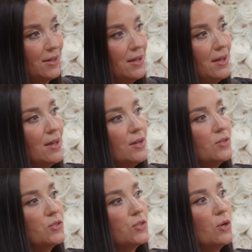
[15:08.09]
Okay.
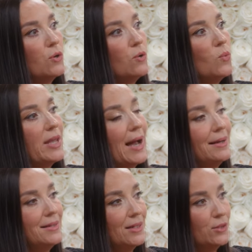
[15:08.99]
So we
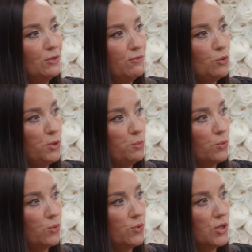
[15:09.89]
had to tell the few people